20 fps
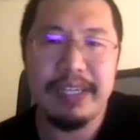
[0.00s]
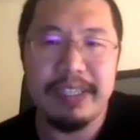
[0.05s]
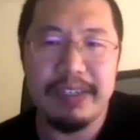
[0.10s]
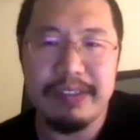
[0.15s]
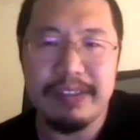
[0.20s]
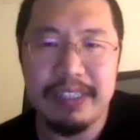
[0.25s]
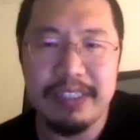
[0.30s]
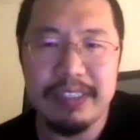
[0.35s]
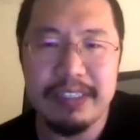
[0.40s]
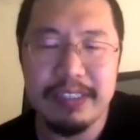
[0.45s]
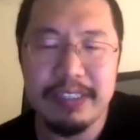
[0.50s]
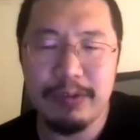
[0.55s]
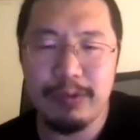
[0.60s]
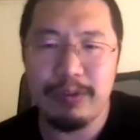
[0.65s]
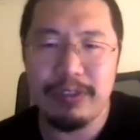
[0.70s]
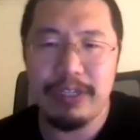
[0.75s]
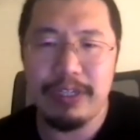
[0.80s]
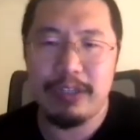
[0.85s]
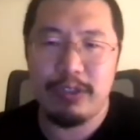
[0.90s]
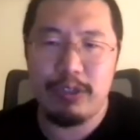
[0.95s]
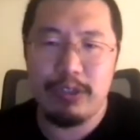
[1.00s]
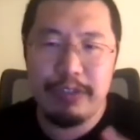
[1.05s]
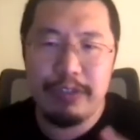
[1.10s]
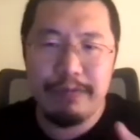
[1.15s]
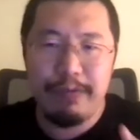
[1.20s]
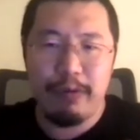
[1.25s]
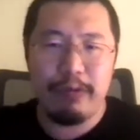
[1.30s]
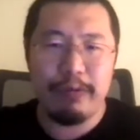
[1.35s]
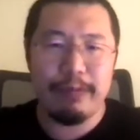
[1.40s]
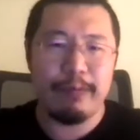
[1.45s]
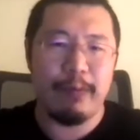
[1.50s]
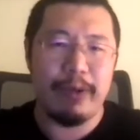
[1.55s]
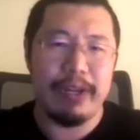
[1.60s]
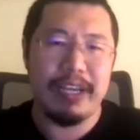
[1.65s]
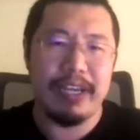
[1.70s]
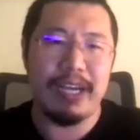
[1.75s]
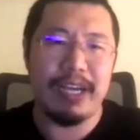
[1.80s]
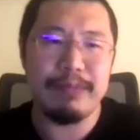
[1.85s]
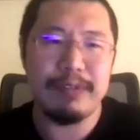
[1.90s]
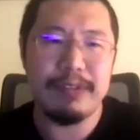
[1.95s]
these tools are useful when
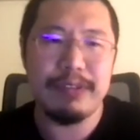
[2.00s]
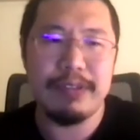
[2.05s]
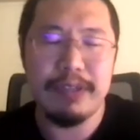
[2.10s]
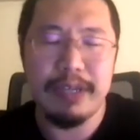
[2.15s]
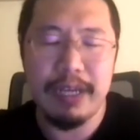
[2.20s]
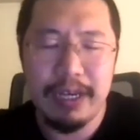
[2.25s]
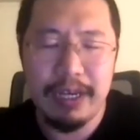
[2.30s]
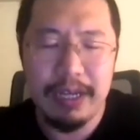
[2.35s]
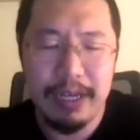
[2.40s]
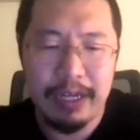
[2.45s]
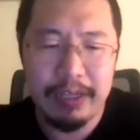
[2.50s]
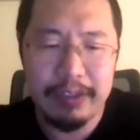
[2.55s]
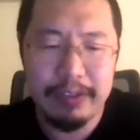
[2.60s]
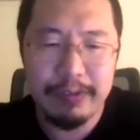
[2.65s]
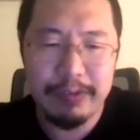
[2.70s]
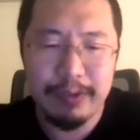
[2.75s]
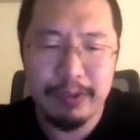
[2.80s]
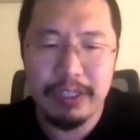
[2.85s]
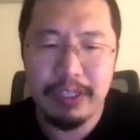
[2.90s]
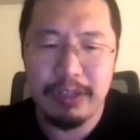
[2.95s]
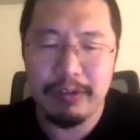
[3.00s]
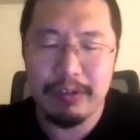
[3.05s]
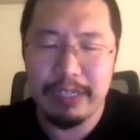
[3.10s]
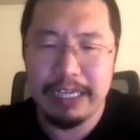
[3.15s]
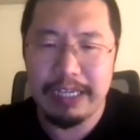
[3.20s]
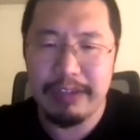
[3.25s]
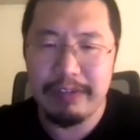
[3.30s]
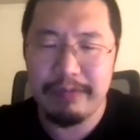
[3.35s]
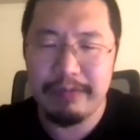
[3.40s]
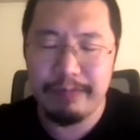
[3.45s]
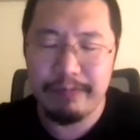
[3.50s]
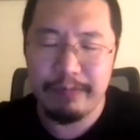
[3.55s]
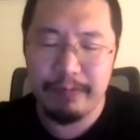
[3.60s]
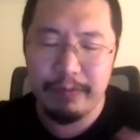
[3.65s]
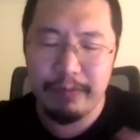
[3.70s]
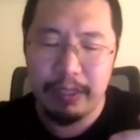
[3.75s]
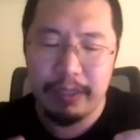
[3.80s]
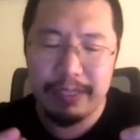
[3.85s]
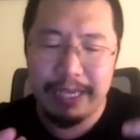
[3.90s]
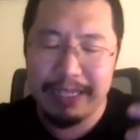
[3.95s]
it comes to
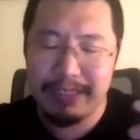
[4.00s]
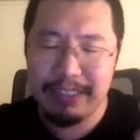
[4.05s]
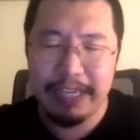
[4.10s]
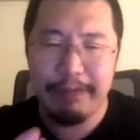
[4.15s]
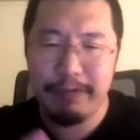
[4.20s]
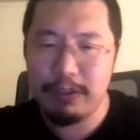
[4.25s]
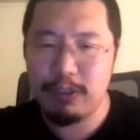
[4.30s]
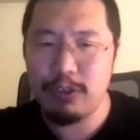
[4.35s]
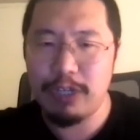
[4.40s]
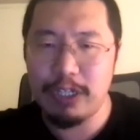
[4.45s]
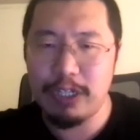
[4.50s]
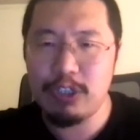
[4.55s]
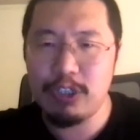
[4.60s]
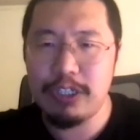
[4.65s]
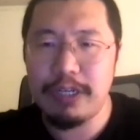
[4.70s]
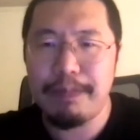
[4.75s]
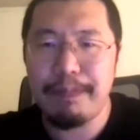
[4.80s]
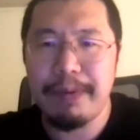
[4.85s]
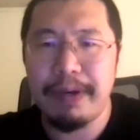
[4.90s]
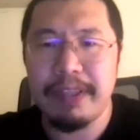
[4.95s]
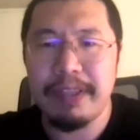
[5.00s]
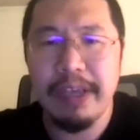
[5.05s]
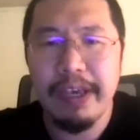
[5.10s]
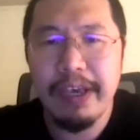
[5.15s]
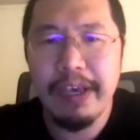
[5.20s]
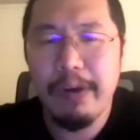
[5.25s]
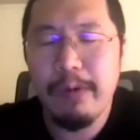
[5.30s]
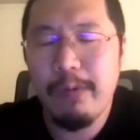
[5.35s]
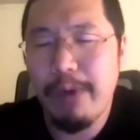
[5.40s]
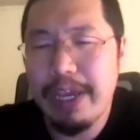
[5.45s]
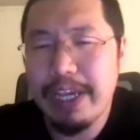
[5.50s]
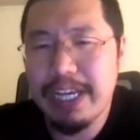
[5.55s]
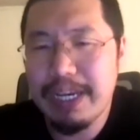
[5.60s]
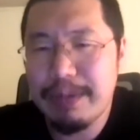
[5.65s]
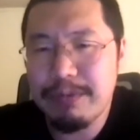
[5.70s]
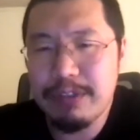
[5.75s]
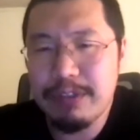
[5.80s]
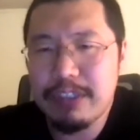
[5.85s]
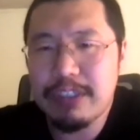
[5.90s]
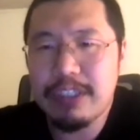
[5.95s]
testing infrastructure. But when it
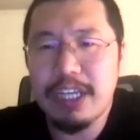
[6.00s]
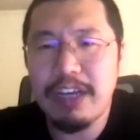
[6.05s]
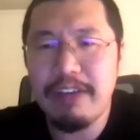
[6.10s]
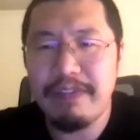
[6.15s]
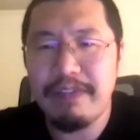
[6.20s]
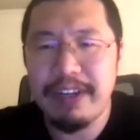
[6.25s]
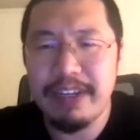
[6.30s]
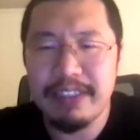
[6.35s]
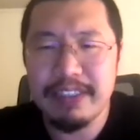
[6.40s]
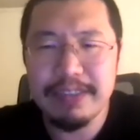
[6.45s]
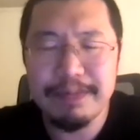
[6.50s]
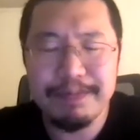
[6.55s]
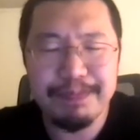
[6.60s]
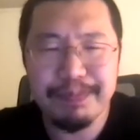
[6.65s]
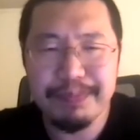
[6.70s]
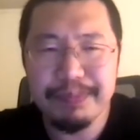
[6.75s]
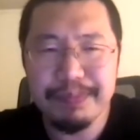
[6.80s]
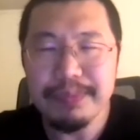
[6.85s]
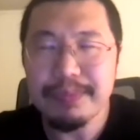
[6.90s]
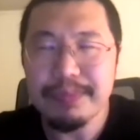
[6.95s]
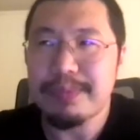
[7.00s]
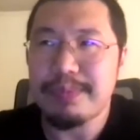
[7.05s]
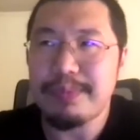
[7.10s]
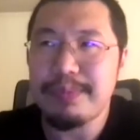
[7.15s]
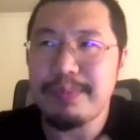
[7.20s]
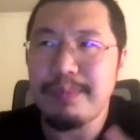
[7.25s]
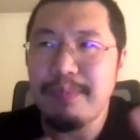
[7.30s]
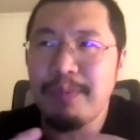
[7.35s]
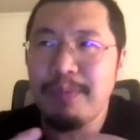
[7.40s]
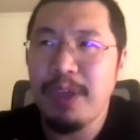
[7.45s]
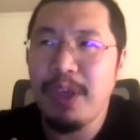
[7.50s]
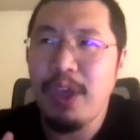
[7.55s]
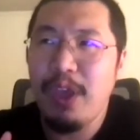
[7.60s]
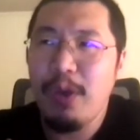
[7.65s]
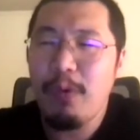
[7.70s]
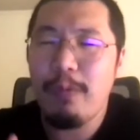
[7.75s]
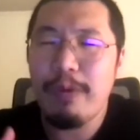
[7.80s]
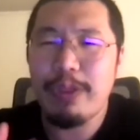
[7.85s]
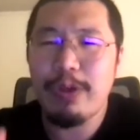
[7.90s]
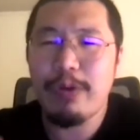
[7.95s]
comes to serverless,
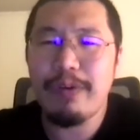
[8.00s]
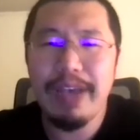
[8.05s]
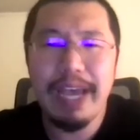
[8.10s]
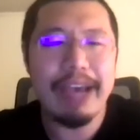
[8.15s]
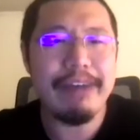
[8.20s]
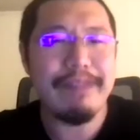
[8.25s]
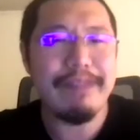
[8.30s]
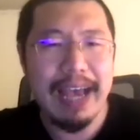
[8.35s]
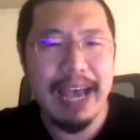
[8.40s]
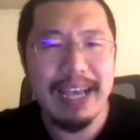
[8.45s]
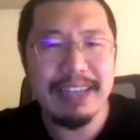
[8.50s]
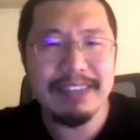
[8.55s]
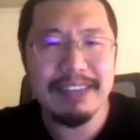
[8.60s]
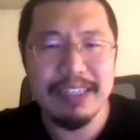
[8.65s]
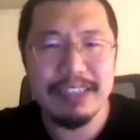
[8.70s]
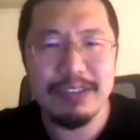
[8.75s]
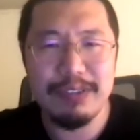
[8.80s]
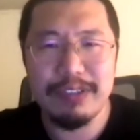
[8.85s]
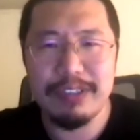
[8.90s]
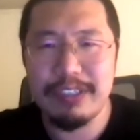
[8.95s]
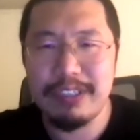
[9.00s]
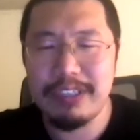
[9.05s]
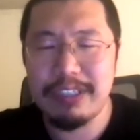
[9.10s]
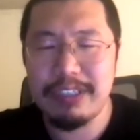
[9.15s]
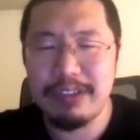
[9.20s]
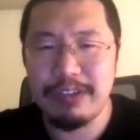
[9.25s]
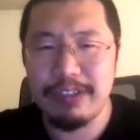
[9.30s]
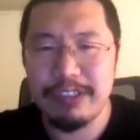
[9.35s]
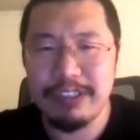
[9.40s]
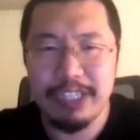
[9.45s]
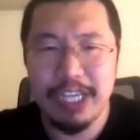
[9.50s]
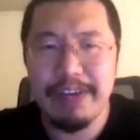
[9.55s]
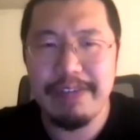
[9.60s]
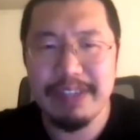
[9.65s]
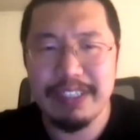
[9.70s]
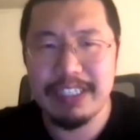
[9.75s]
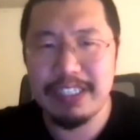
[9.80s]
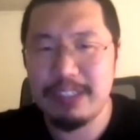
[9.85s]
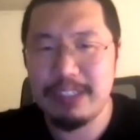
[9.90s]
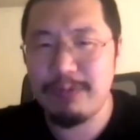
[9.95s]
we don't have access to the
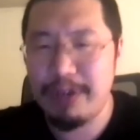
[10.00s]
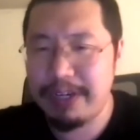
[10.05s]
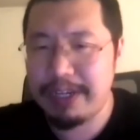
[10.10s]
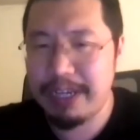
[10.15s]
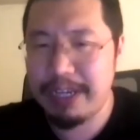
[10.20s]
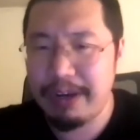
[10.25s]
server that's running